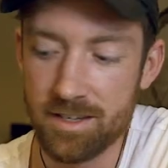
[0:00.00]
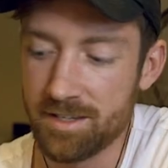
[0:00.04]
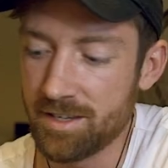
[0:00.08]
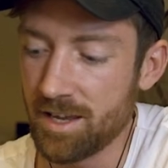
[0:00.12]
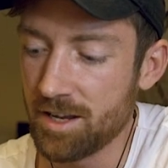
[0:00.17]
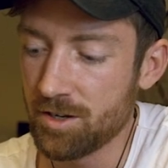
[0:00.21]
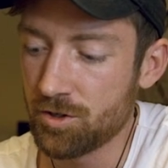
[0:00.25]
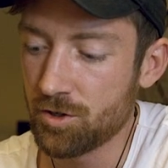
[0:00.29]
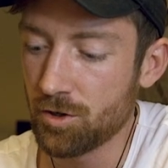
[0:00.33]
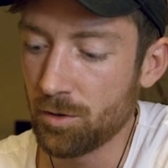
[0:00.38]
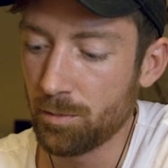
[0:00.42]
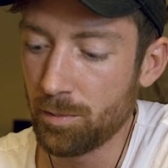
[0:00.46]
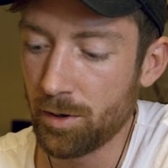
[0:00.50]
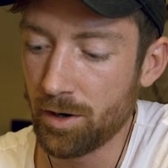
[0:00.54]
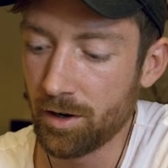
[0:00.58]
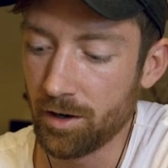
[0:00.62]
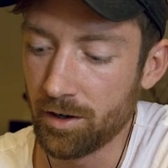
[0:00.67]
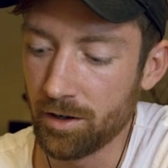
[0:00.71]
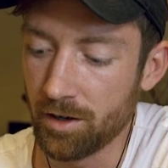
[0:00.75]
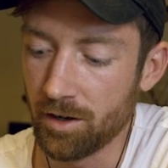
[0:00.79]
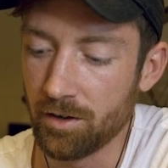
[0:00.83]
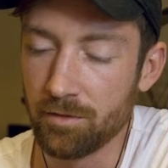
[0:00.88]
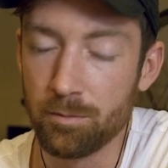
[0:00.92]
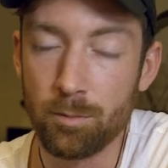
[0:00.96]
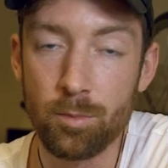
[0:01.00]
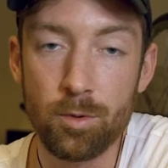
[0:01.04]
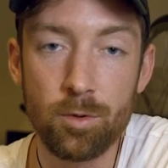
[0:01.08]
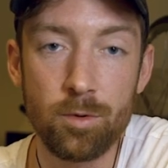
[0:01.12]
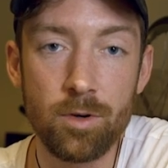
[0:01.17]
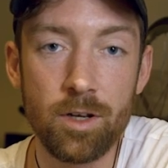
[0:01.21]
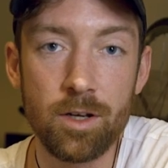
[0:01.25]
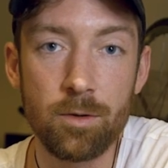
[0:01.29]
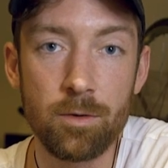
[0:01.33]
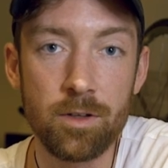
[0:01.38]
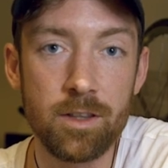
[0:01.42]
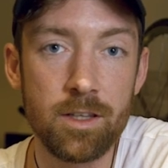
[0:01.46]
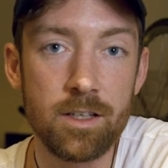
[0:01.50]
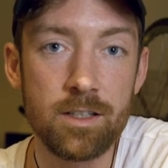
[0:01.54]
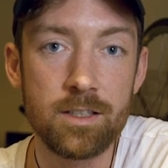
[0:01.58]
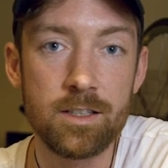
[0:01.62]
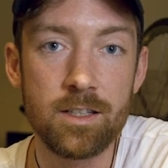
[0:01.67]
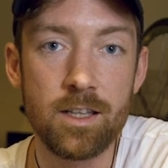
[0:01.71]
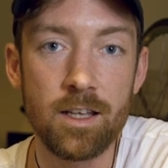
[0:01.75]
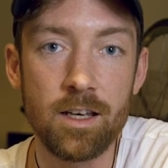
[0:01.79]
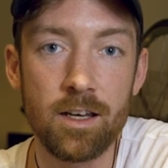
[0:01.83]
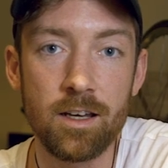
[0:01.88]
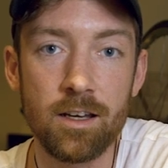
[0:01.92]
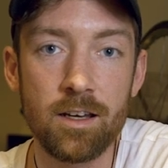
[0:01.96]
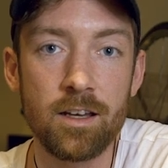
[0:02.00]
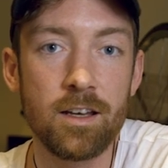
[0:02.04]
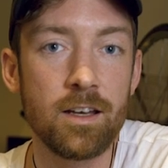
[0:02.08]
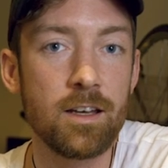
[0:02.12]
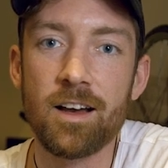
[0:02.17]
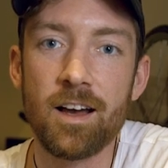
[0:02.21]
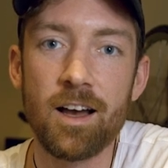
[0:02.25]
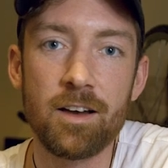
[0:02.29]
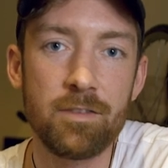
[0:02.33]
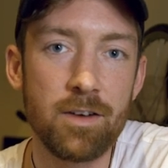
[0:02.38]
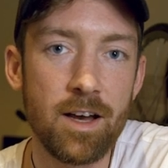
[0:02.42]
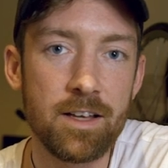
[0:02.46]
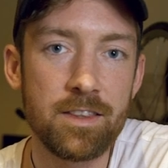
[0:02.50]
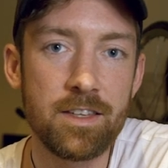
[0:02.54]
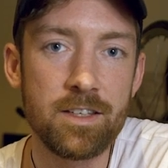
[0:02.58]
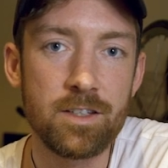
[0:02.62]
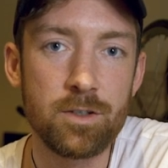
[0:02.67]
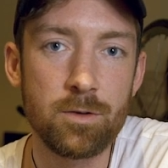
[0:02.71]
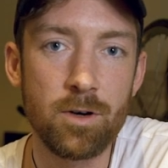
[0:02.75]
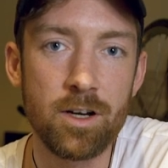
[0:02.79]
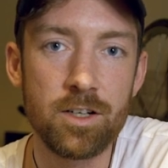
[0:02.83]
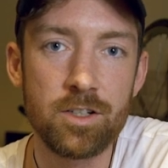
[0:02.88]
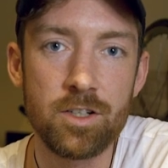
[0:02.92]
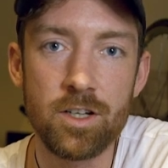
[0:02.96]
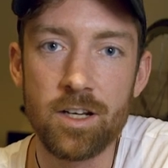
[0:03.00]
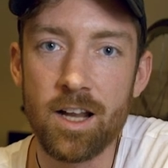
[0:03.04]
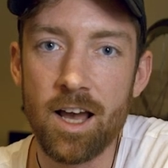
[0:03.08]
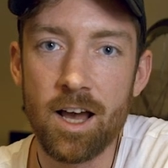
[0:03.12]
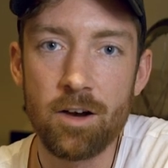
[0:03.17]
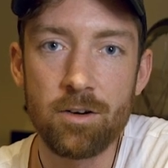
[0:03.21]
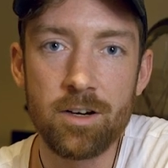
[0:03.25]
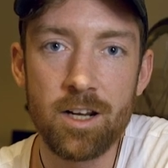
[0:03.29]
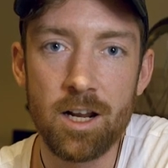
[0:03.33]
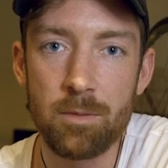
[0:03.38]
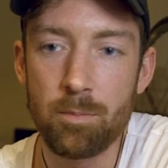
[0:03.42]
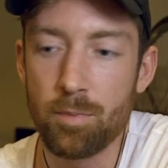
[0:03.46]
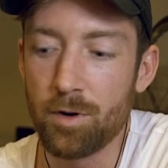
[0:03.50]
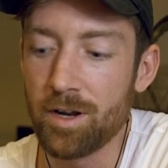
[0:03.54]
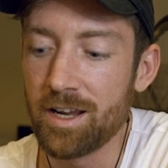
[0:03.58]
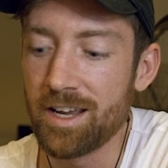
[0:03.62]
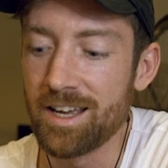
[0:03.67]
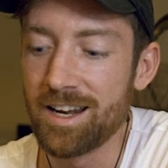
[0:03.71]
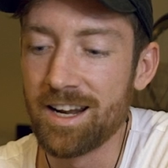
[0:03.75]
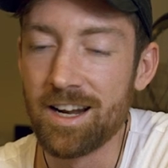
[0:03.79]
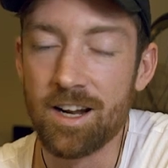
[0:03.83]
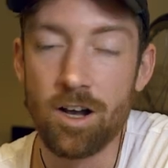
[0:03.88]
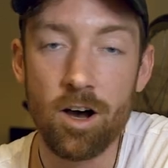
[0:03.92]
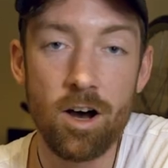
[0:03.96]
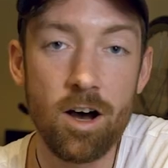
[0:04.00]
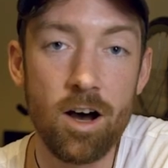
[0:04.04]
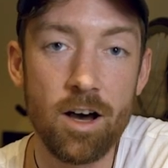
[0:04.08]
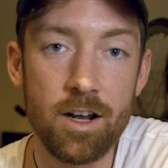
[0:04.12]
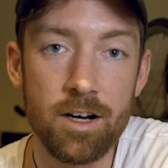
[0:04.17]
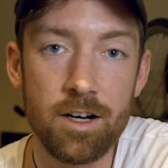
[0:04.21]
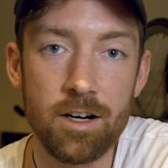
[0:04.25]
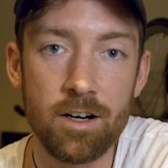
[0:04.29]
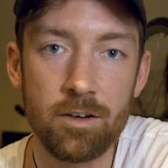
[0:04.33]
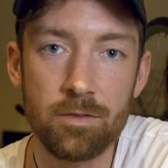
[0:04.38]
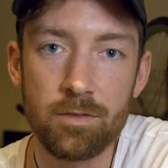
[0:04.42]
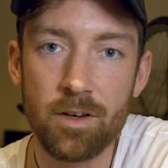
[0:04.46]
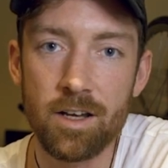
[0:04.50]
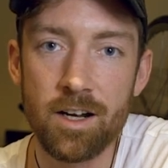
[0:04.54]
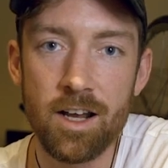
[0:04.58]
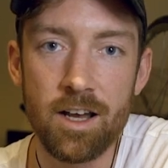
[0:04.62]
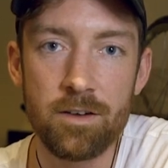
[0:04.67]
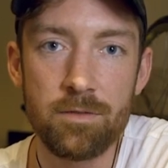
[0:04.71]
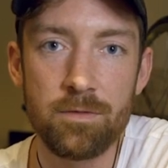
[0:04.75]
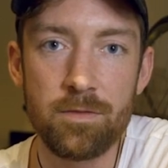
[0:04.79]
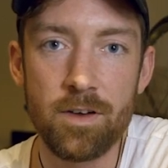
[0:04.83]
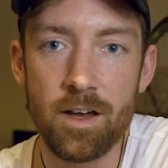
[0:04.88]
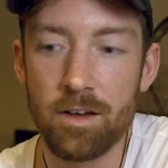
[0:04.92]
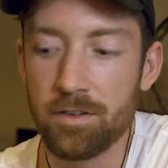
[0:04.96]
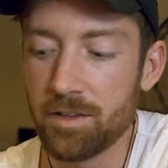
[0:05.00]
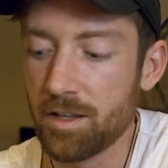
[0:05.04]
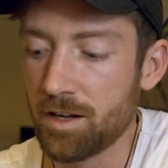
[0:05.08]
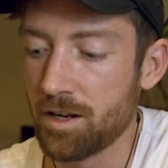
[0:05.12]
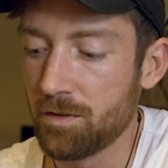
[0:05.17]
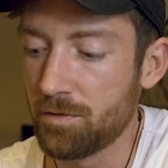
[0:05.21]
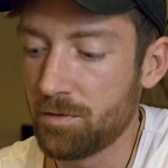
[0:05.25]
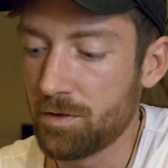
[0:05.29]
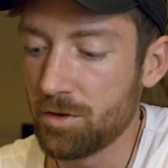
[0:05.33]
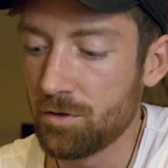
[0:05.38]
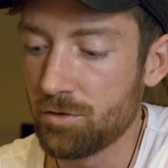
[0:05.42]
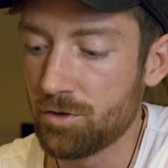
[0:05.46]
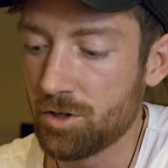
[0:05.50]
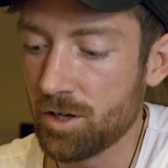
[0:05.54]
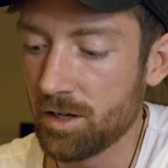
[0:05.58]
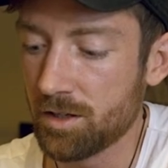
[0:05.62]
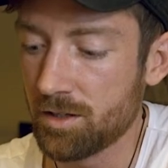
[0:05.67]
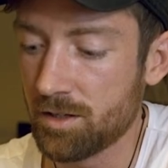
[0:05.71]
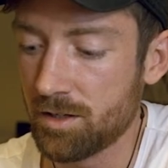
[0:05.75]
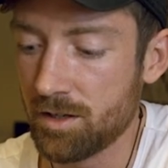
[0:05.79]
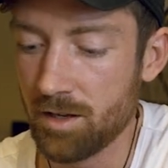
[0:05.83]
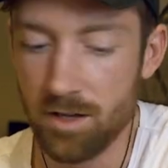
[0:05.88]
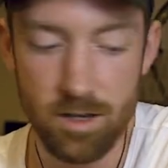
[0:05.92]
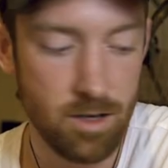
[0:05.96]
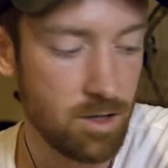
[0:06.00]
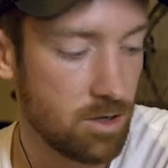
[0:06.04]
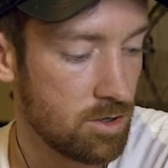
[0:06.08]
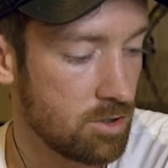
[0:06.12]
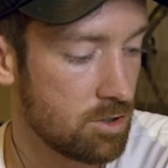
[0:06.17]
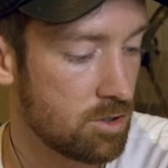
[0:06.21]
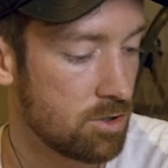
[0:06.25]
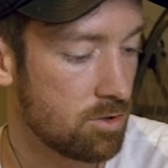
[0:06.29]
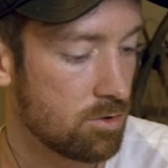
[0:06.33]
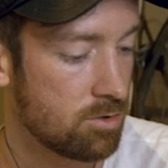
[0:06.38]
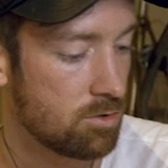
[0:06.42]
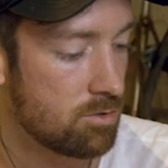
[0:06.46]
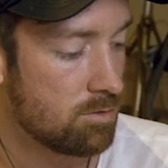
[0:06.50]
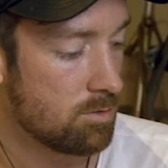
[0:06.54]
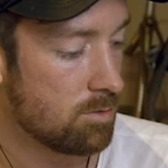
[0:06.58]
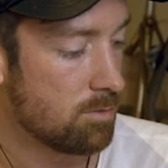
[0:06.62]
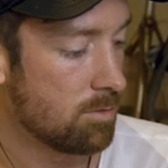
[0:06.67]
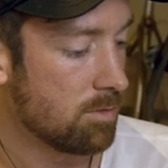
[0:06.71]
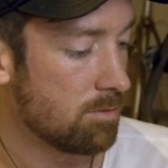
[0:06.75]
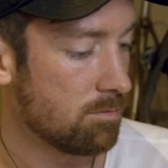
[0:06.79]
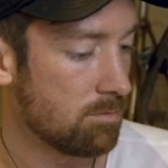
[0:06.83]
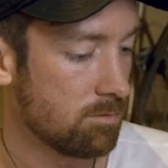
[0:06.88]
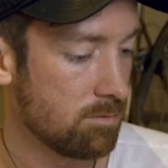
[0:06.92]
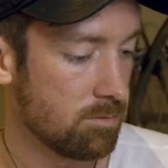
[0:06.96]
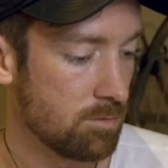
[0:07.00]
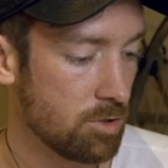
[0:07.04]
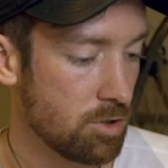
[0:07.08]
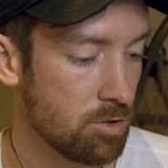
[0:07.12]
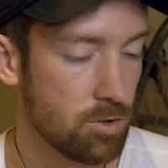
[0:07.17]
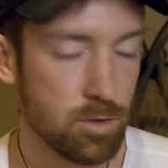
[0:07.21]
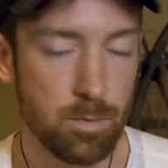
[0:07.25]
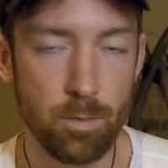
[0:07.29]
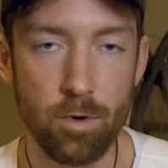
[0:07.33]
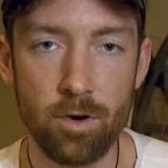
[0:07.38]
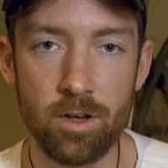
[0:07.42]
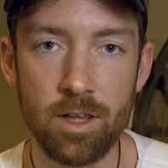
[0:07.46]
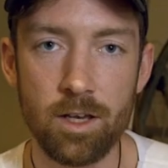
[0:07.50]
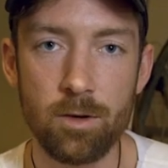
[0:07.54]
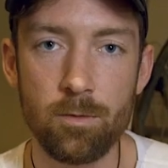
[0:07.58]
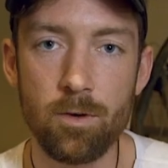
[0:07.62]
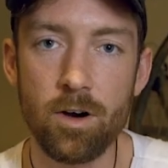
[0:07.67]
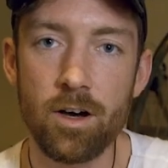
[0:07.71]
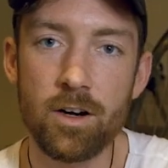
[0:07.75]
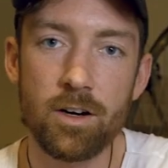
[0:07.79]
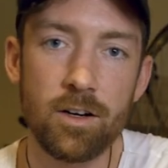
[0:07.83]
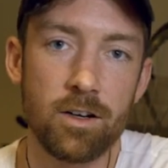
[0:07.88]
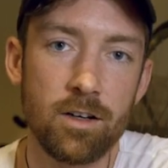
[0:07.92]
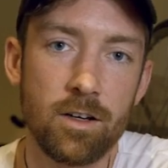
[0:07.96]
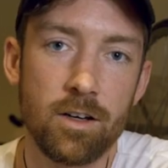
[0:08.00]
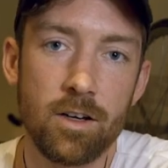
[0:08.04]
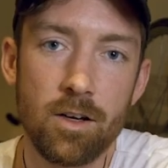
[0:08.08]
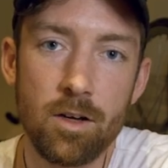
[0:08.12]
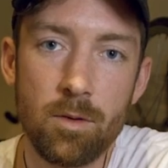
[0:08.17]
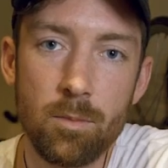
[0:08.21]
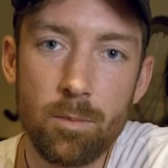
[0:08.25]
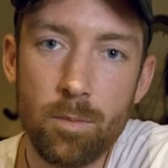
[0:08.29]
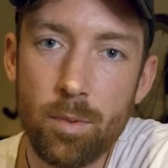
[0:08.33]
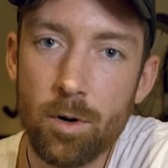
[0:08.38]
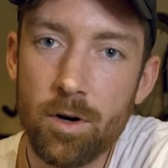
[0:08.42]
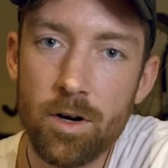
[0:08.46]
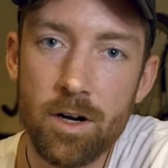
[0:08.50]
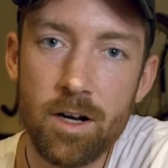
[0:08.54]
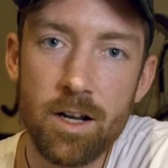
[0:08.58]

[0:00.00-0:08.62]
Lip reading: essential part of brewing with this thing. I've had this question, how can I preheat it hot enough? And I've found that if you just do use boiling water, put